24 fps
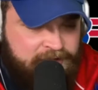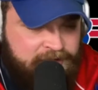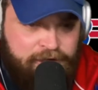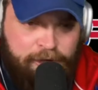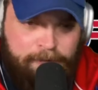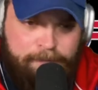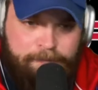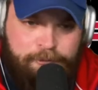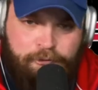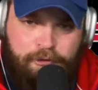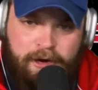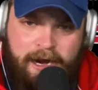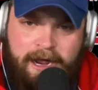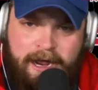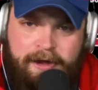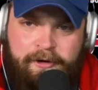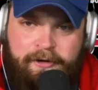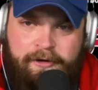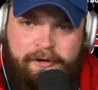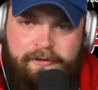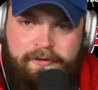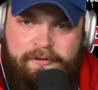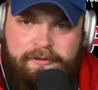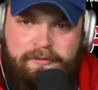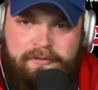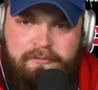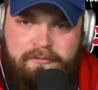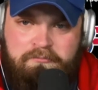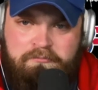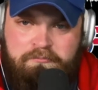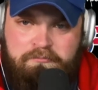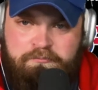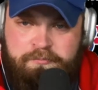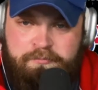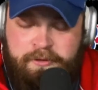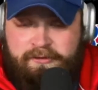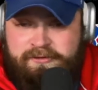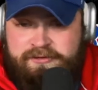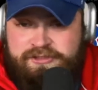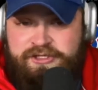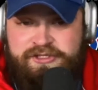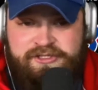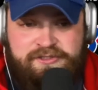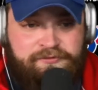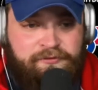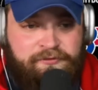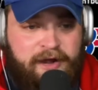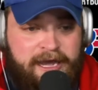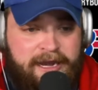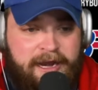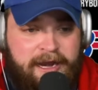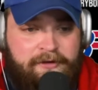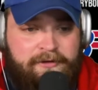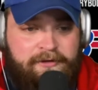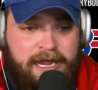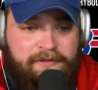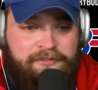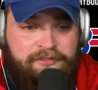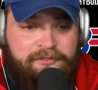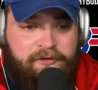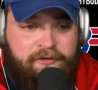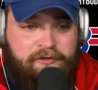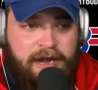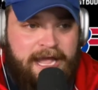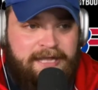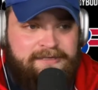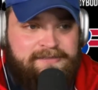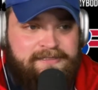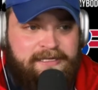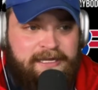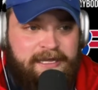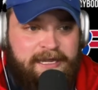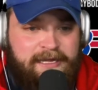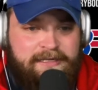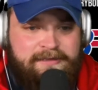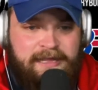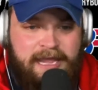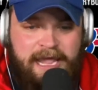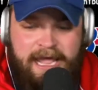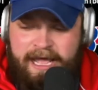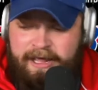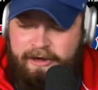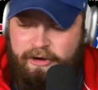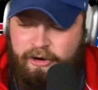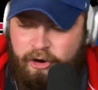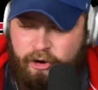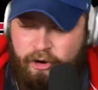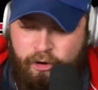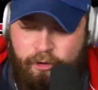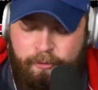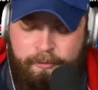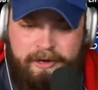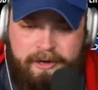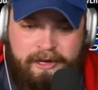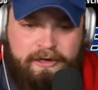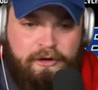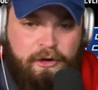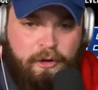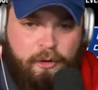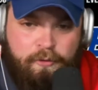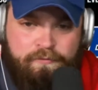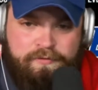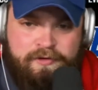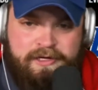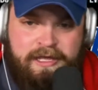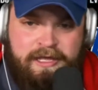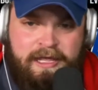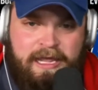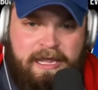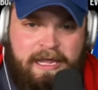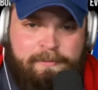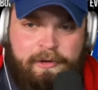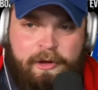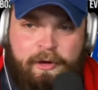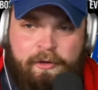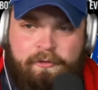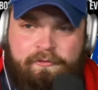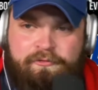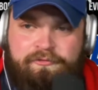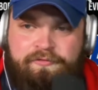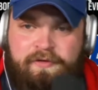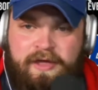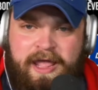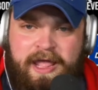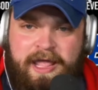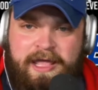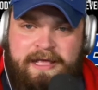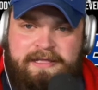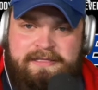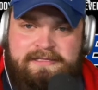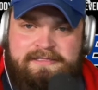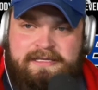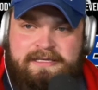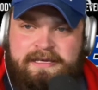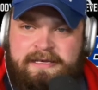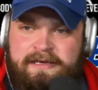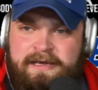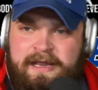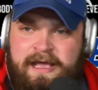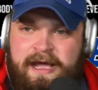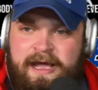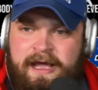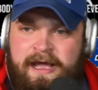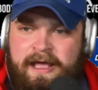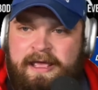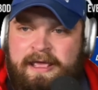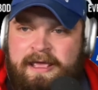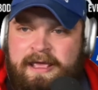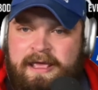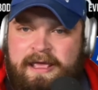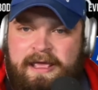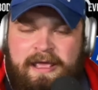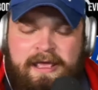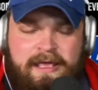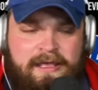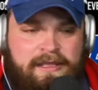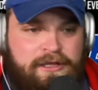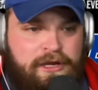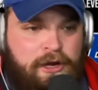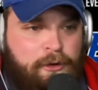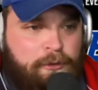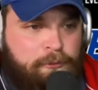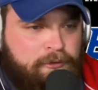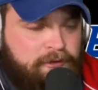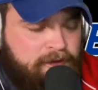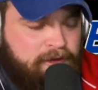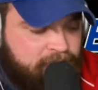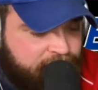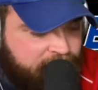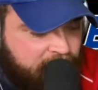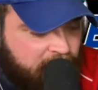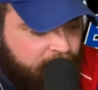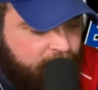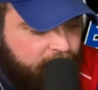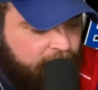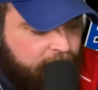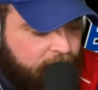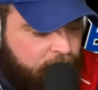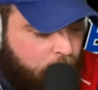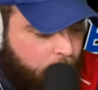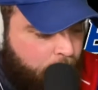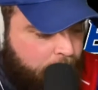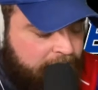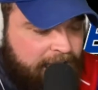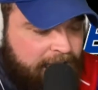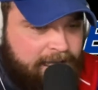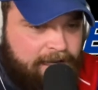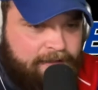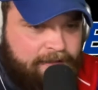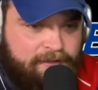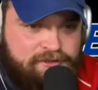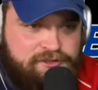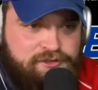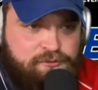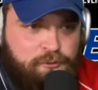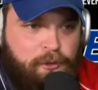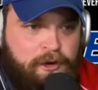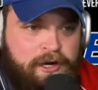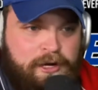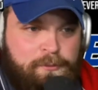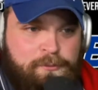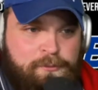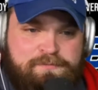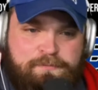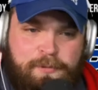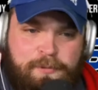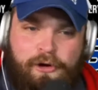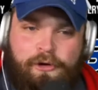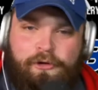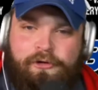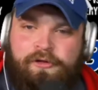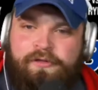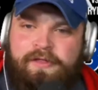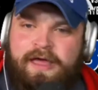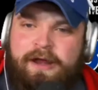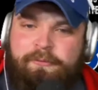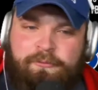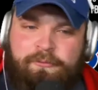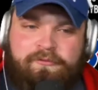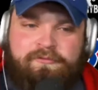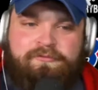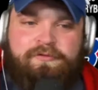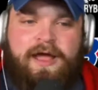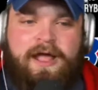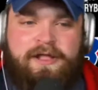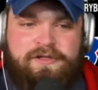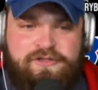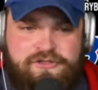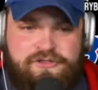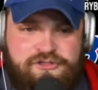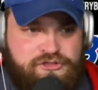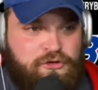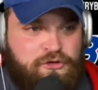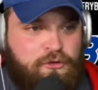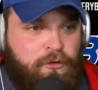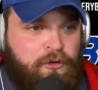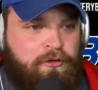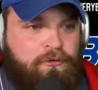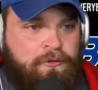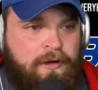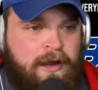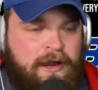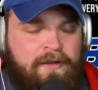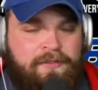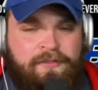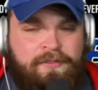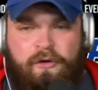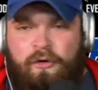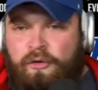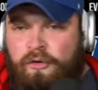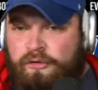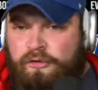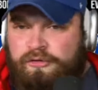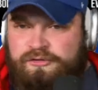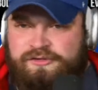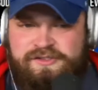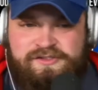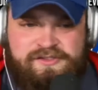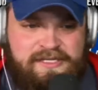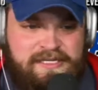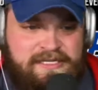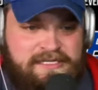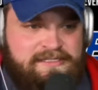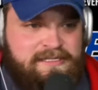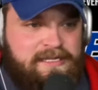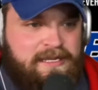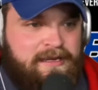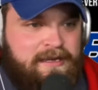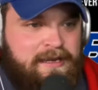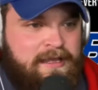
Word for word: prior, Bills just flat out got their ass kicked at home in a COVID game, no fans. And, uh, you know, it really felt like going into this one, it was part of that revenge tour, right? The whole season,